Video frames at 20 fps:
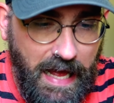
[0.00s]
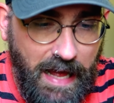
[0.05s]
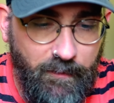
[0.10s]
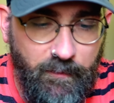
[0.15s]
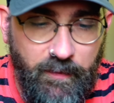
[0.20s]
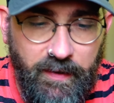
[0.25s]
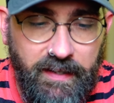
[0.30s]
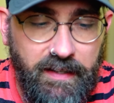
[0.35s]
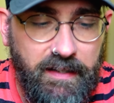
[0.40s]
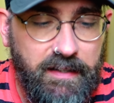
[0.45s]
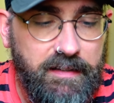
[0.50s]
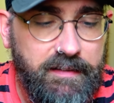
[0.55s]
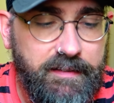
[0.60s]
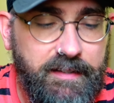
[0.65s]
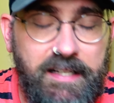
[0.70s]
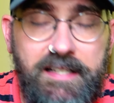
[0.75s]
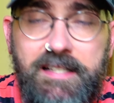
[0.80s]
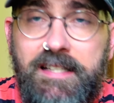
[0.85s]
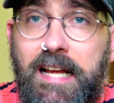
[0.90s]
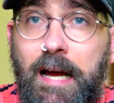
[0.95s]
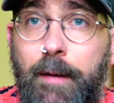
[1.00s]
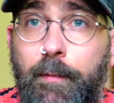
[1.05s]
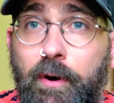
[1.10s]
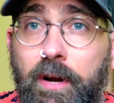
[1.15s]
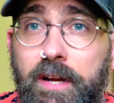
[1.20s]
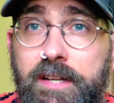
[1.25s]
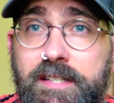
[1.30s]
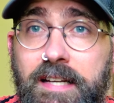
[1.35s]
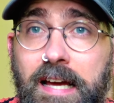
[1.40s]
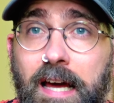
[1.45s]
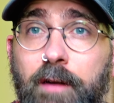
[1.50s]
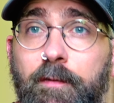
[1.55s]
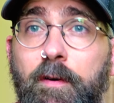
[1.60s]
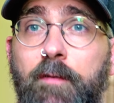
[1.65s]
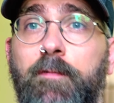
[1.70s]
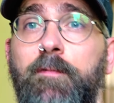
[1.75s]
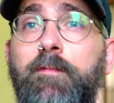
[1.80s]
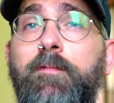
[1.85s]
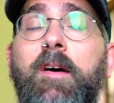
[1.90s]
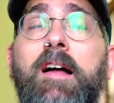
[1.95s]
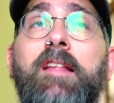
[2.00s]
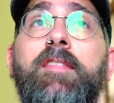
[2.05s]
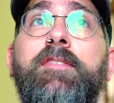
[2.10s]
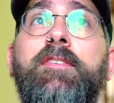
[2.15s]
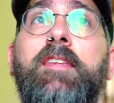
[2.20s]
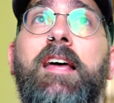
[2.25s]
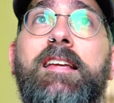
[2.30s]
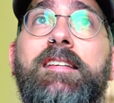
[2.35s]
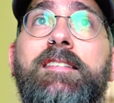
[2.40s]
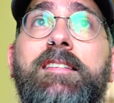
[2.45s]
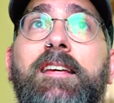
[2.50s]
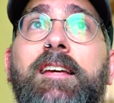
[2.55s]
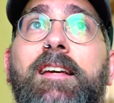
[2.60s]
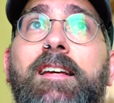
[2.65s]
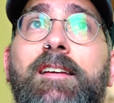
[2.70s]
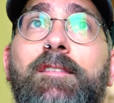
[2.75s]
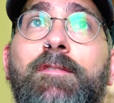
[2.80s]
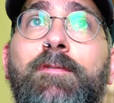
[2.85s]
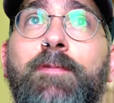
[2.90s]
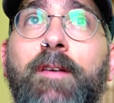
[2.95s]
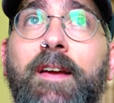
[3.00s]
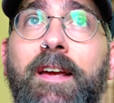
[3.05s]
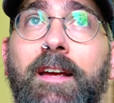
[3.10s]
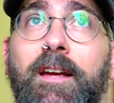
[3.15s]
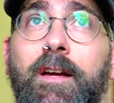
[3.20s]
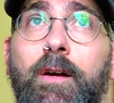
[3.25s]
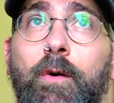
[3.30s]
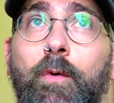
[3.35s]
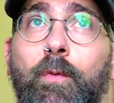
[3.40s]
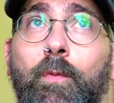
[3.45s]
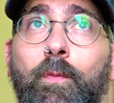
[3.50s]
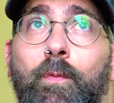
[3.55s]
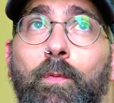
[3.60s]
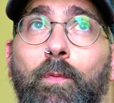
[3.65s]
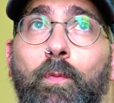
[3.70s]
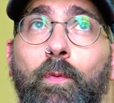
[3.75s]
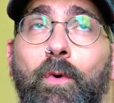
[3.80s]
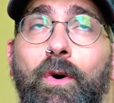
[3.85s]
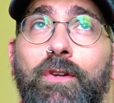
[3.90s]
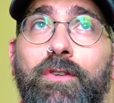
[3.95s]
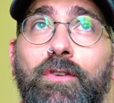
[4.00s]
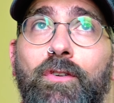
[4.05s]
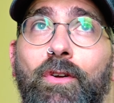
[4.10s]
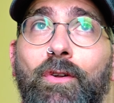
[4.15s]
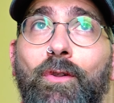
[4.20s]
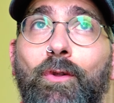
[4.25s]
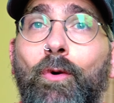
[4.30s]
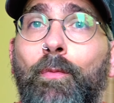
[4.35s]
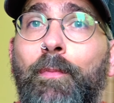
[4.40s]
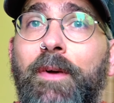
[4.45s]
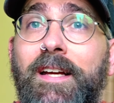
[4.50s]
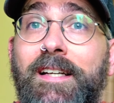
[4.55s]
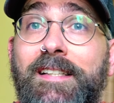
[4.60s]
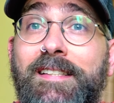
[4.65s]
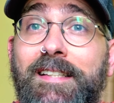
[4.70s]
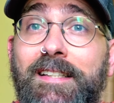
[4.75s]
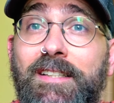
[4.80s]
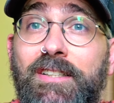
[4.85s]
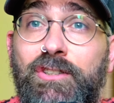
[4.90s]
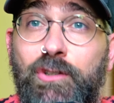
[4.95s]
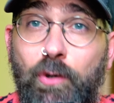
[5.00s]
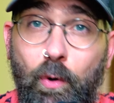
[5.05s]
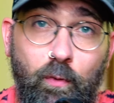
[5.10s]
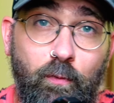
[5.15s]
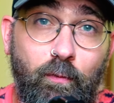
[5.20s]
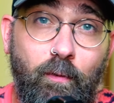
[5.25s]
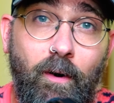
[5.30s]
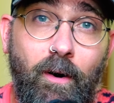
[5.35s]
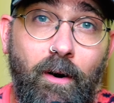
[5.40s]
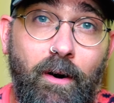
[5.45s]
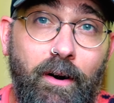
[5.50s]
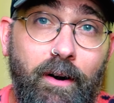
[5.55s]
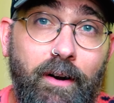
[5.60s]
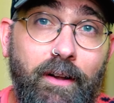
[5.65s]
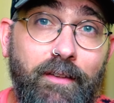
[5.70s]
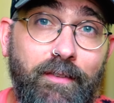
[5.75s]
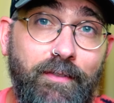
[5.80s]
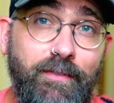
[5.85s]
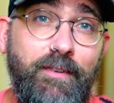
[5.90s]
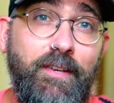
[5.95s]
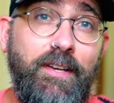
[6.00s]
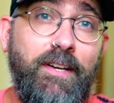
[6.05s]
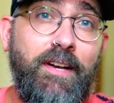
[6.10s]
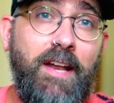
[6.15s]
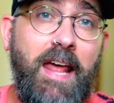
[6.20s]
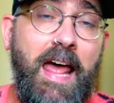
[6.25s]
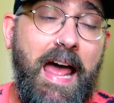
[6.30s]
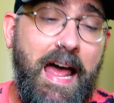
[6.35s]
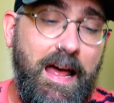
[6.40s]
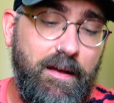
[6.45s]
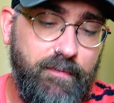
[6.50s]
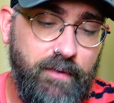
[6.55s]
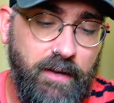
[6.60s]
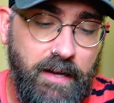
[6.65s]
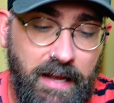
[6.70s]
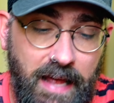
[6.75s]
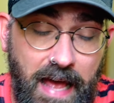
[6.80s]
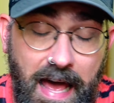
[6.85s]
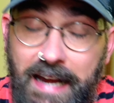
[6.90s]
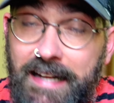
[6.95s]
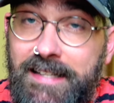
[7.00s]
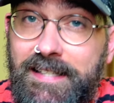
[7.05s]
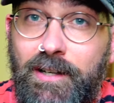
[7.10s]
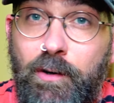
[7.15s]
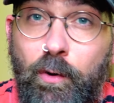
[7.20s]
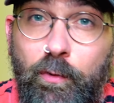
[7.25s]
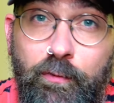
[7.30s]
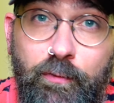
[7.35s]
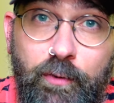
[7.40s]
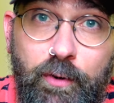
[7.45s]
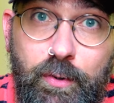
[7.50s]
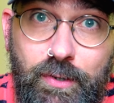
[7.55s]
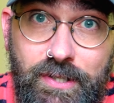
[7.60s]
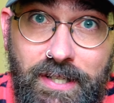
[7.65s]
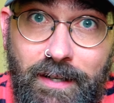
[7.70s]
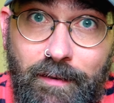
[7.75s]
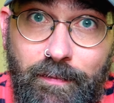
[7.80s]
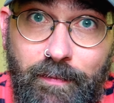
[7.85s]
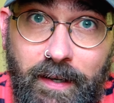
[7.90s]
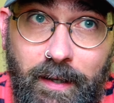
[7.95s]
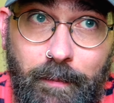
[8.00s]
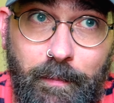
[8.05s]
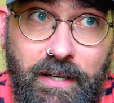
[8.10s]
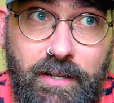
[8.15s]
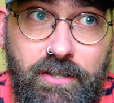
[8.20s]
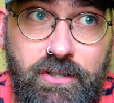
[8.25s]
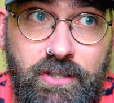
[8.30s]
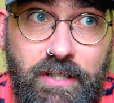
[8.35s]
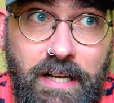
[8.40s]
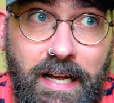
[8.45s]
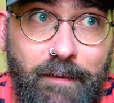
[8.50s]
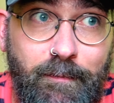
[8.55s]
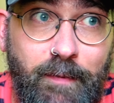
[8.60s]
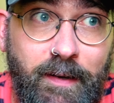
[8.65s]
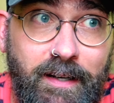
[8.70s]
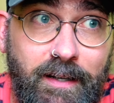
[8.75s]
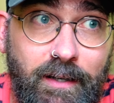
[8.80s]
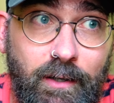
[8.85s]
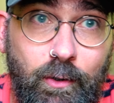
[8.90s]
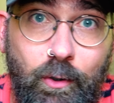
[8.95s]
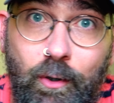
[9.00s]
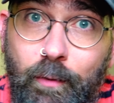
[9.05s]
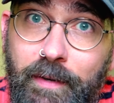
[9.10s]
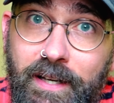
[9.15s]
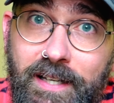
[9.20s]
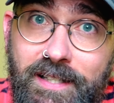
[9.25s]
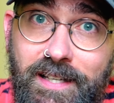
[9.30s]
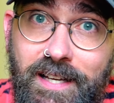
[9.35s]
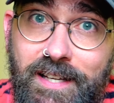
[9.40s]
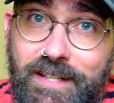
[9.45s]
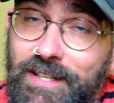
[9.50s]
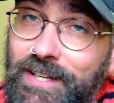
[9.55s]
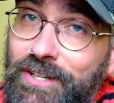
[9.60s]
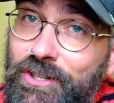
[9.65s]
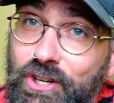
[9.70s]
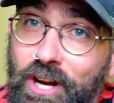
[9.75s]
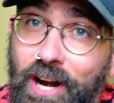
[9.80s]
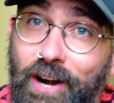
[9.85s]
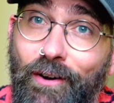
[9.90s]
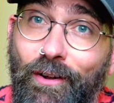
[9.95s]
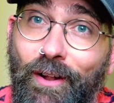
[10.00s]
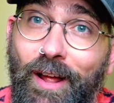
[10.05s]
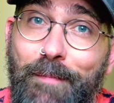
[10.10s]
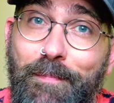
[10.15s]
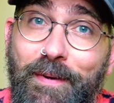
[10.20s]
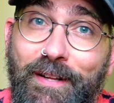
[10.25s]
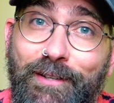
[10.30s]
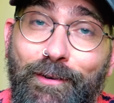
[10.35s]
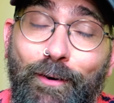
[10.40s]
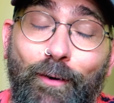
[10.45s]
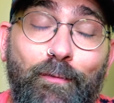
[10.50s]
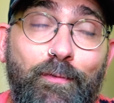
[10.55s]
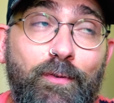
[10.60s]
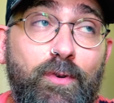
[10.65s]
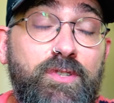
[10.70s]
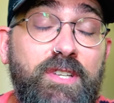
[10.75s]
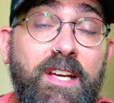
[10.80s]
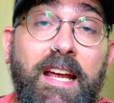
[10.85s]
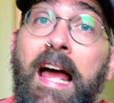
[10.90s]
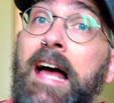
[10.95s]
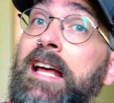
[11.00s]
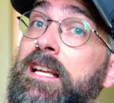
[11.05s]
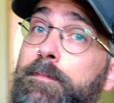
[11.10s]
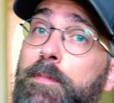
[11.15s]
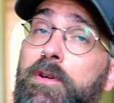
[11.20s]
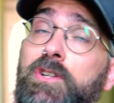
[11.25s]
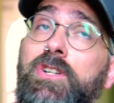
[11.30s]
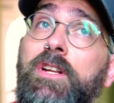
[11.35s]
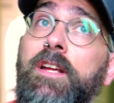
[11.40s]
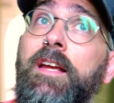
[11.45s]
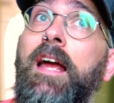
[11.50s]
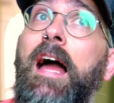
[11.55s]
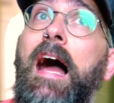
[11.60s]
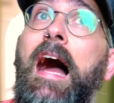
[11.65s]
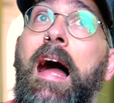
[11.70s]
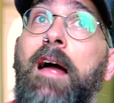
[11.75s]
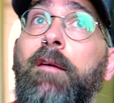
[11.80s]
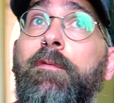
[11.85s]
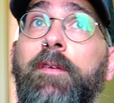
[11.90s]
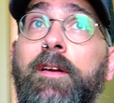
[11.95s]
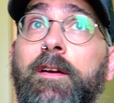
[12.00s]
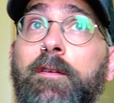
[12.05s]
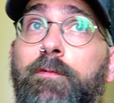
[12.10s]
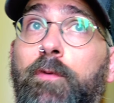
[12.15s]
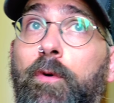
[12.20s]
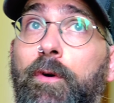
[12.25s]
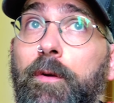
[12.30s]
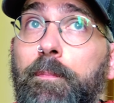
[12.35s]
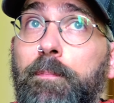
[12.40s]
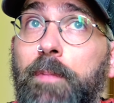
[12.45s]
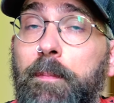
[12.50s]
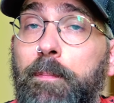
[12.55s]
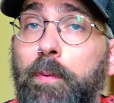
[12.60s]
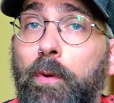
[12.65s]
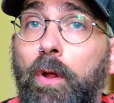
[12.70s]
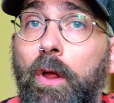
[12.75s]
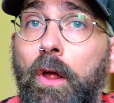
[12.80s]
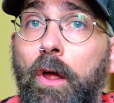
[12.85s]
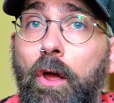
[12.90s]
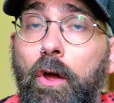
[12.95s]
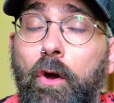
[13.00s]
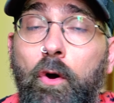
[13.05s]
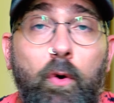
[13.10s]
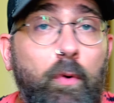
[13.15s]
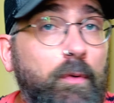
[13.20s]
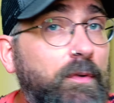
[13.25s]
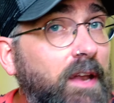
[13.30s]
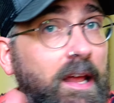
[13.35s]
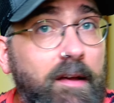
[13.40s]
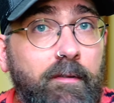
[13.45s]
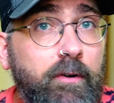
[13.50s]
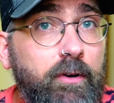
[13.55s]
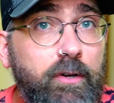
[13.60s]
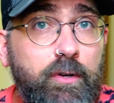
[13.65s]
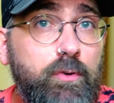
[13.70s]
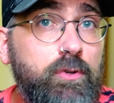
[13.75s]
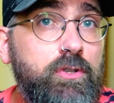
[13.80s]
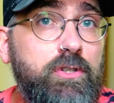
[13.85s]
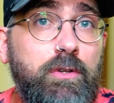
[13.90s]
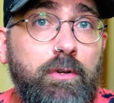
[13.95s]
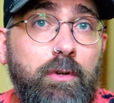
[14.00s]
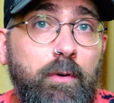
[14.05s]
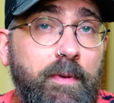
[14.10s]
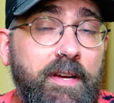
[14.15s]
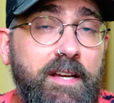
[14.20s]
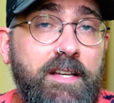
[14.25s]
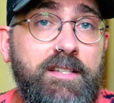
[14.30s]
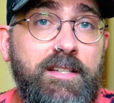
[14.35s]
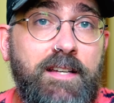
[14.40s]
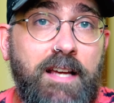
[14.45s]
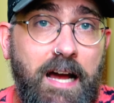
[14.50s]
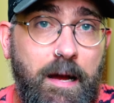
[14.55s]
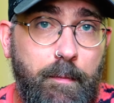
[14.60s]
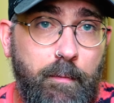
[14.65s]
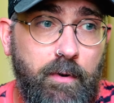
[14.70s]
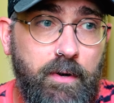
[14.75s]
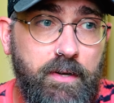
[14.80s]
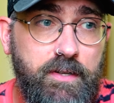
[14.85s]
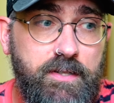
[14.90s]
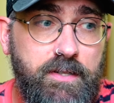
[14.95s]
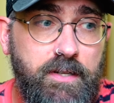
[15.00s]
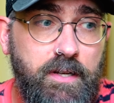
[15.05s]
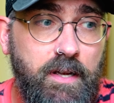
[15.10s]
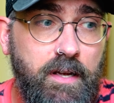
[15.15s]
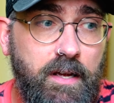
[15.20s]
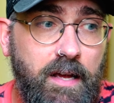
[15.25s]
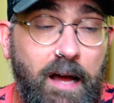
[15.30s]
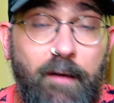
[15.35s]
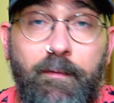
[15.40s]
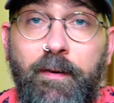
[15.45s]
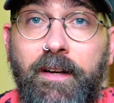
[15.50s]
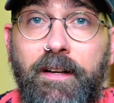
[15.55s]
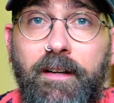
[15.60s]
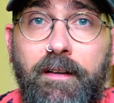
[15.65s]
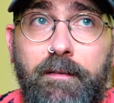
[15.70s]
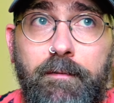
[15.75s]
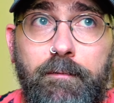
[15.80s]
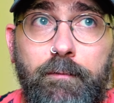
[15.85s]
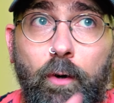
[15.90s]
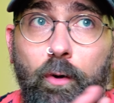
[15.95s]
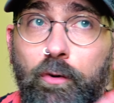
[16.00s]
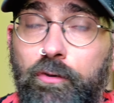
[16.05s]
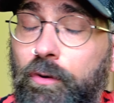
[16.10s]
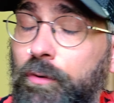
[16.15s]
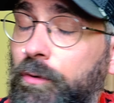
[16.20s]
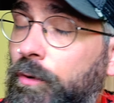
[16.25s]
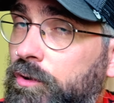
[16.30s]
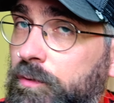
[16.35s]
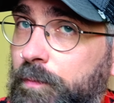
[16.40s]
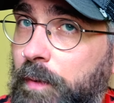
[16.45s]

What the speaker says: I think this camera is kind of a fantastic thing what Lumix so far didn't have. And it's a confusing thing, because I think Lumix is in general a bit confusing, especially I think for the people who never used Lumix cameras. I think also those